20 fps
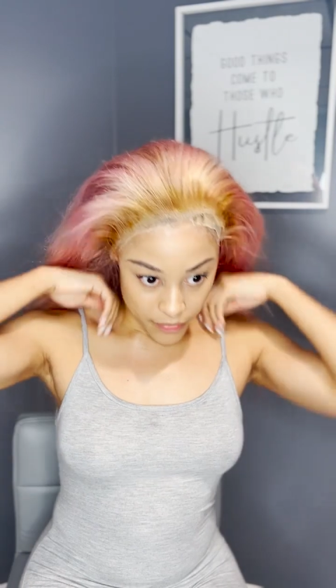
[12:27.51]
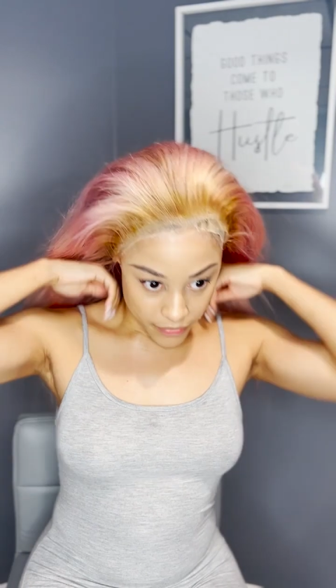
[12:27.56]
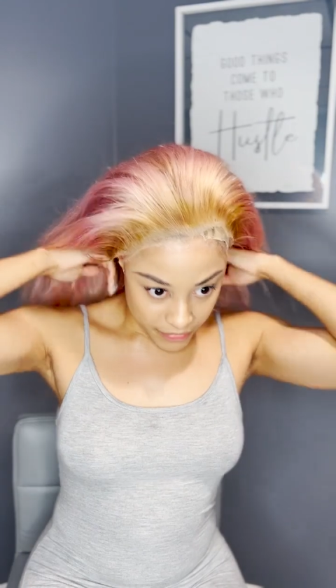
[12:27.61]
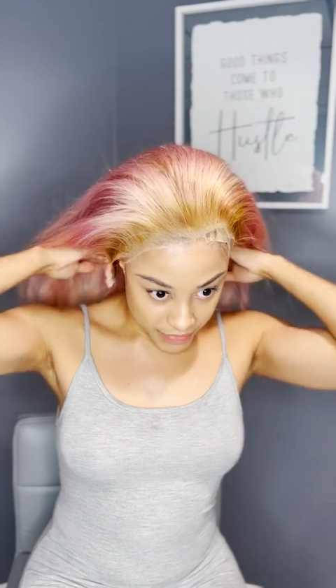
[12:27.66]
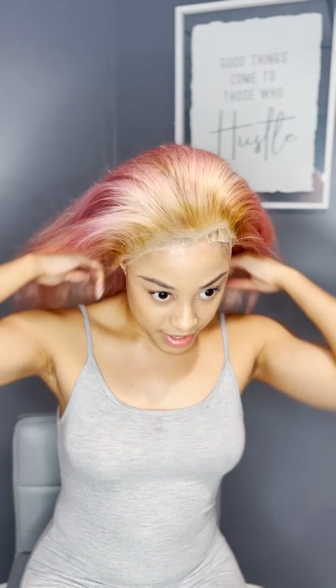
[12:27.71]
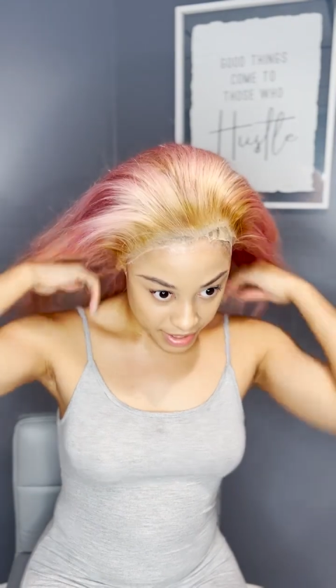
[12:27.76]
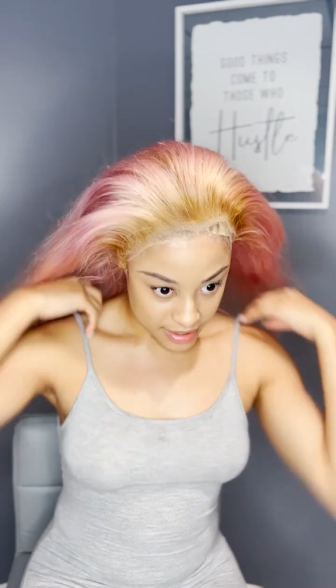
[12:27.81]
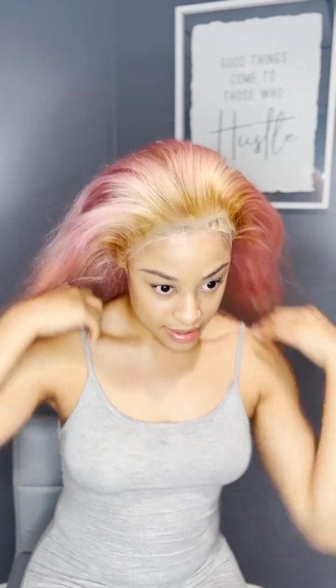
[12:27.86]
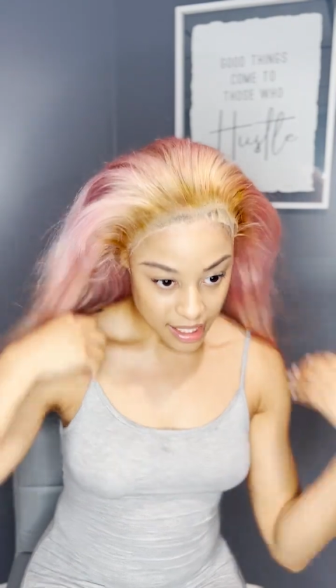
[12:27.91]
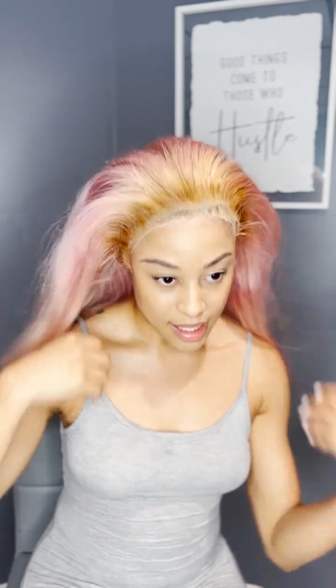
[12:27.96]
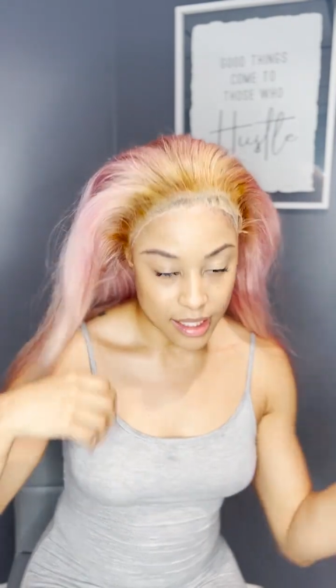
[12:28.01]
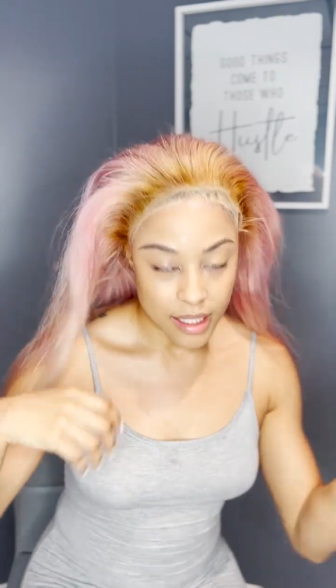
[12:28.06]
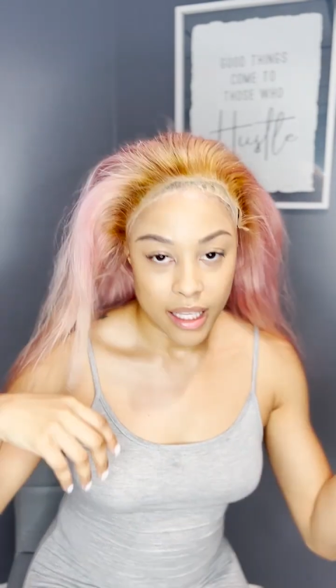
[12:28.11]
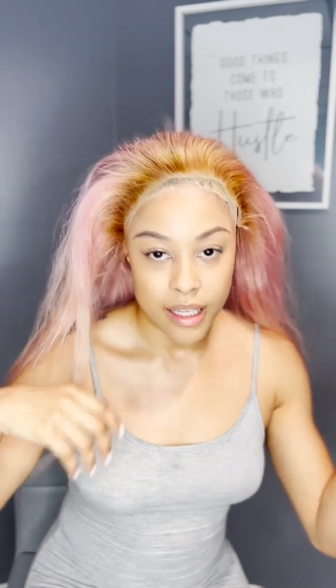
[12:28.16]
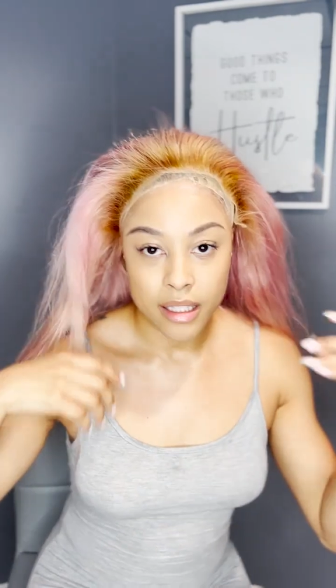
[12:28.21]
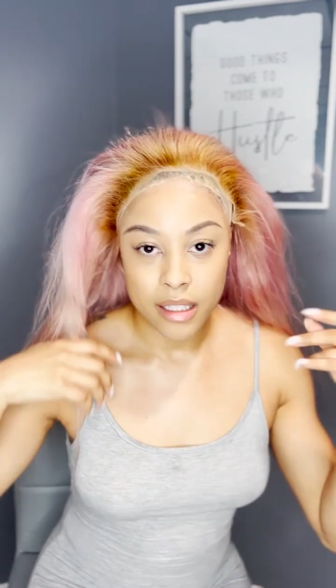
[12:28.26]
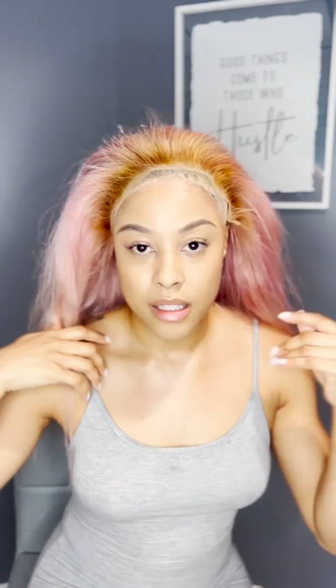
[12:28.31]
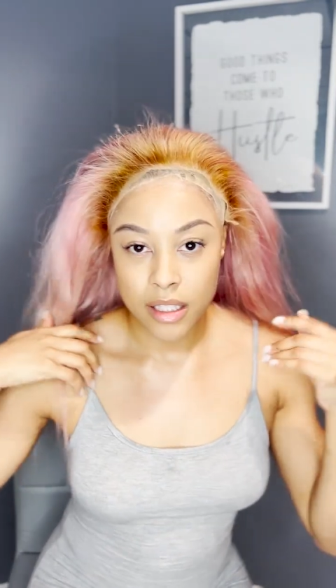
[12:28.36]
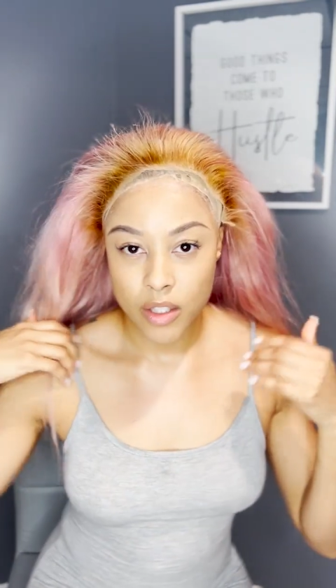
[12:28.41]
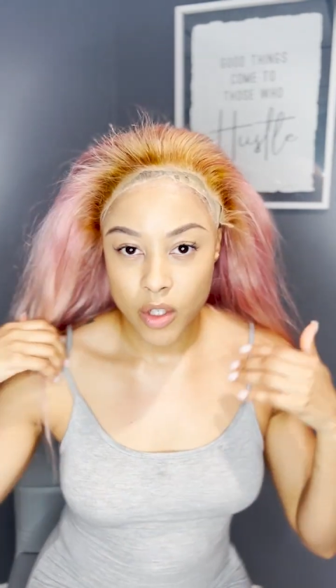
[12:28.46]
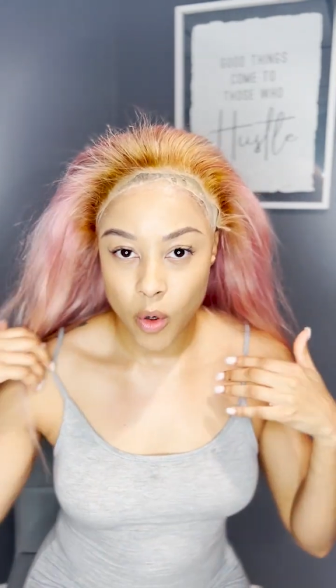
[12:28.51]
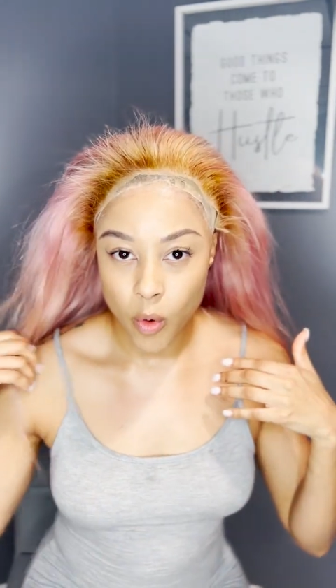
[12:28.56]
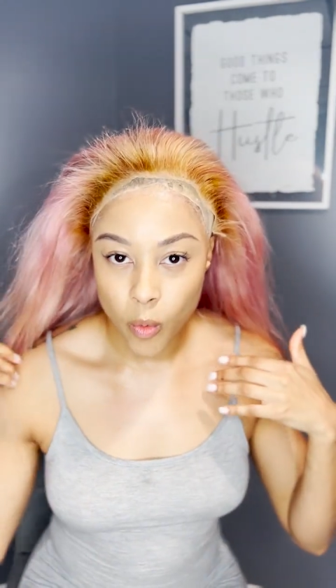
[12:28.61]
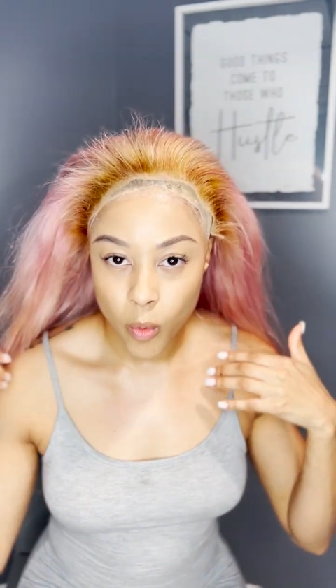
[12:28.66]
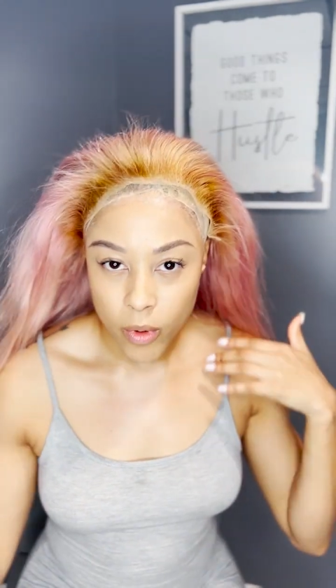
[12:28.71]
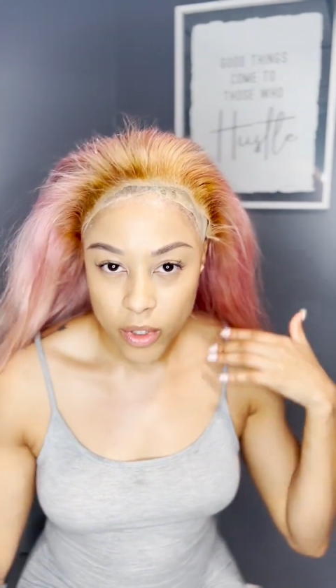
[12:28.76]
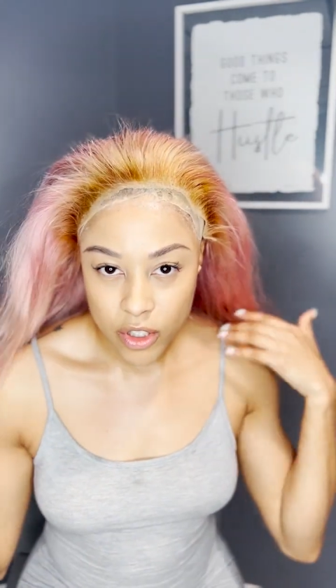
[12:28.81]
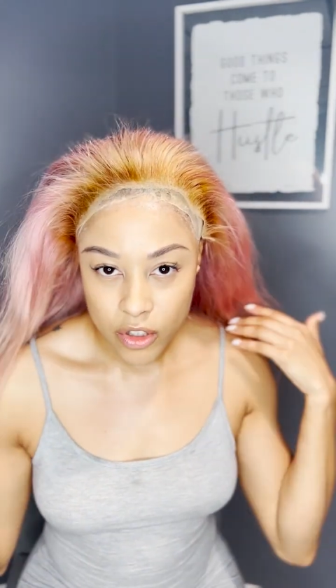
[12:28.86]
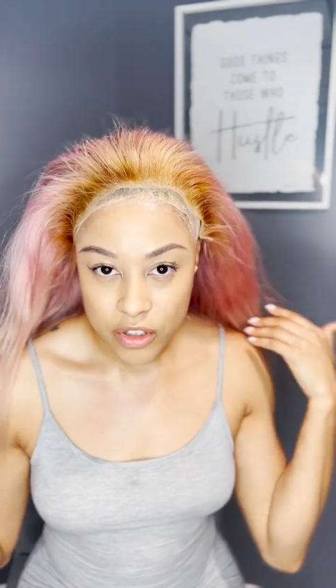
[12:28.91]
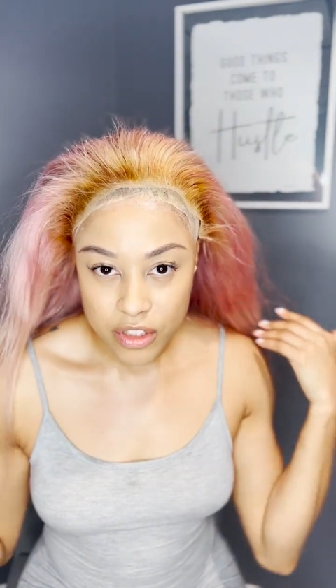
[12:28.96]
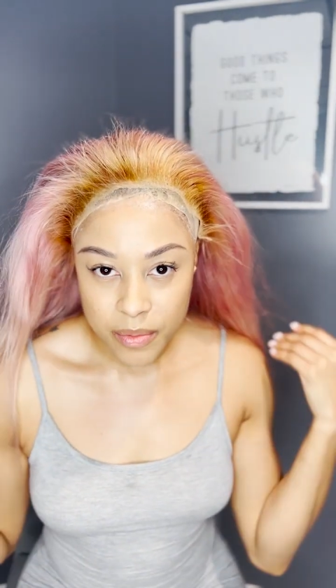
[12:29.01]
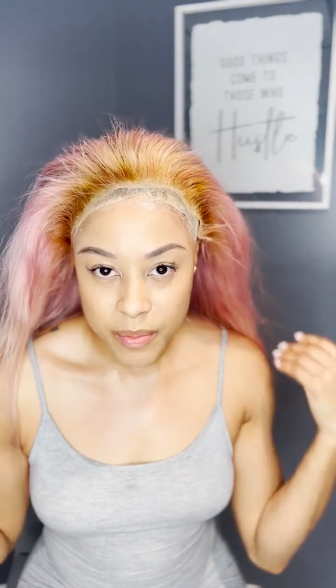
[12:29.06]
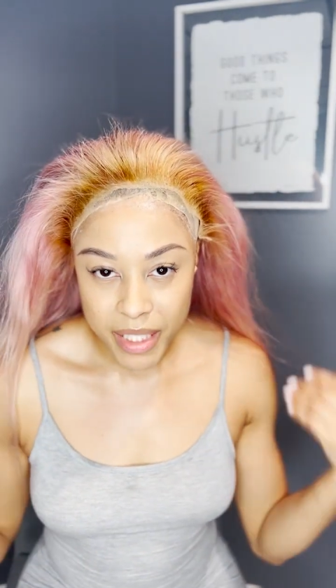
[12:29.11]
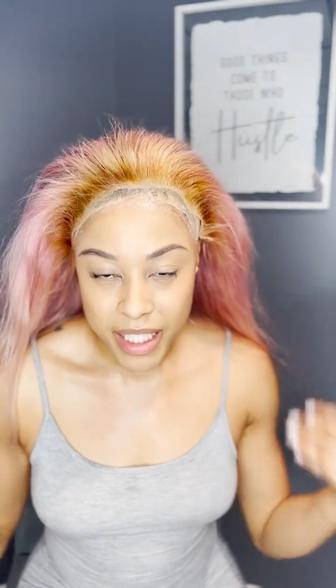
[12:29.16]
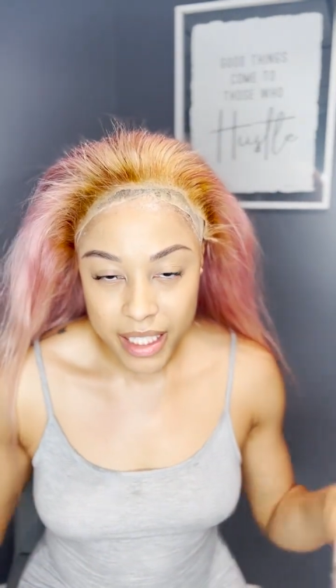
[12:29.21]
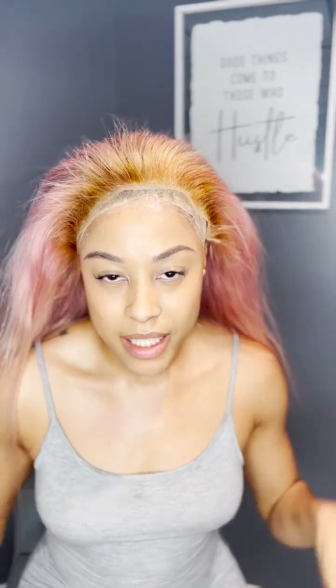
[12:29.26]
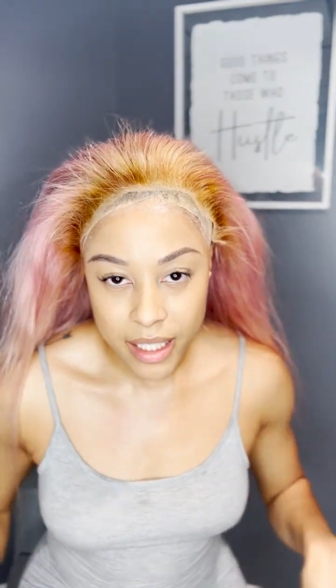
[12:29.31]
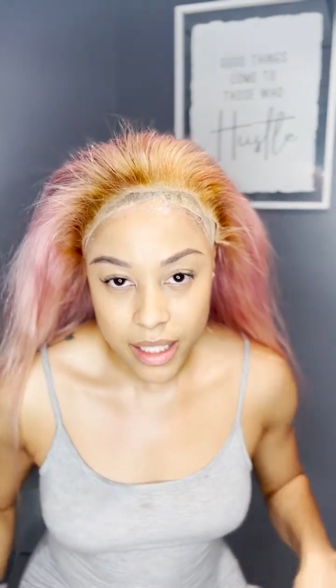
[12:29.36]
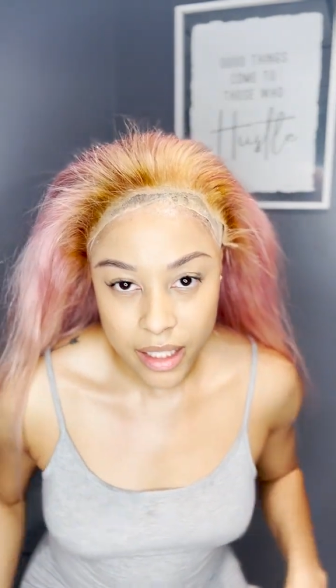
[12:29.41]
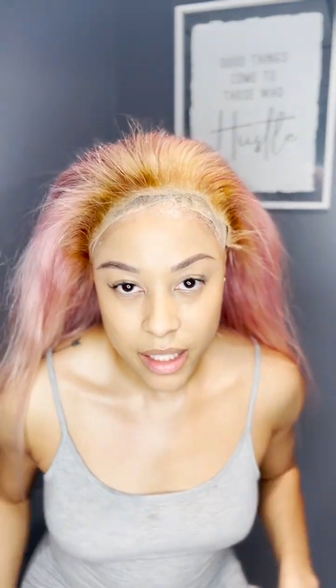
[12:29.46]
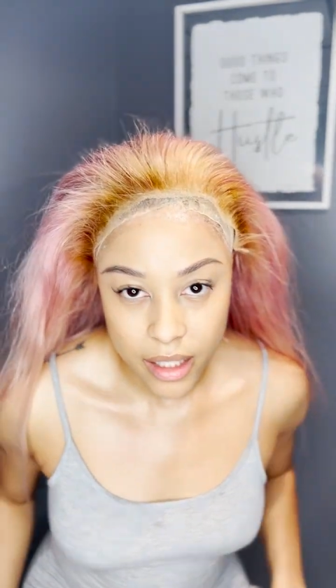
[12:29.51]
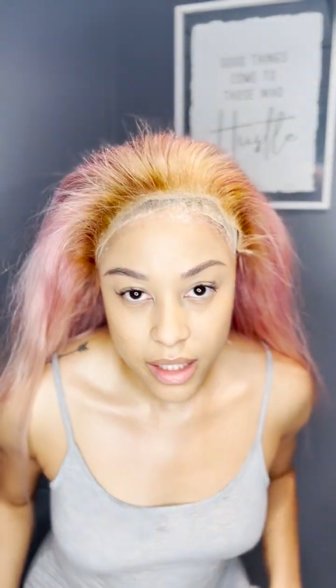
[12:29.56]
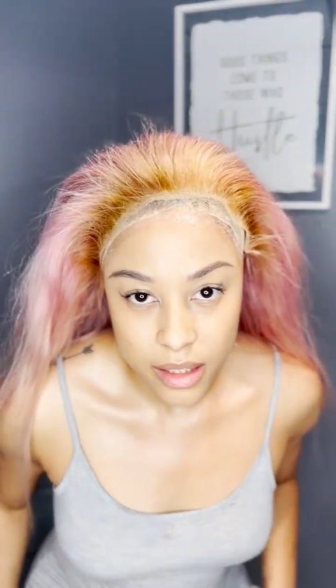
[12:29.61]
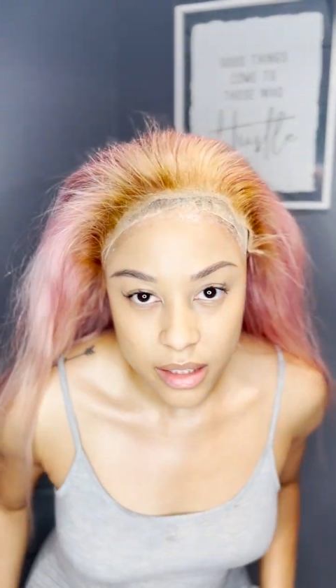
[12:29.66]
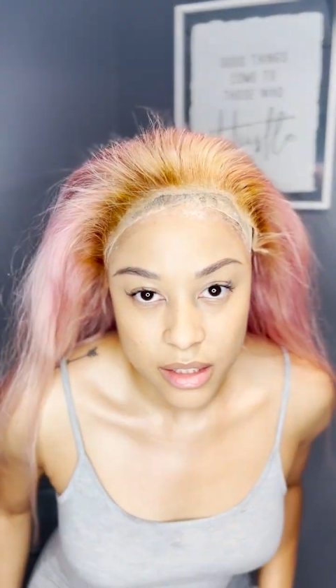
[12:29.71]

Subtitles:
This had like a little widow's peak in it,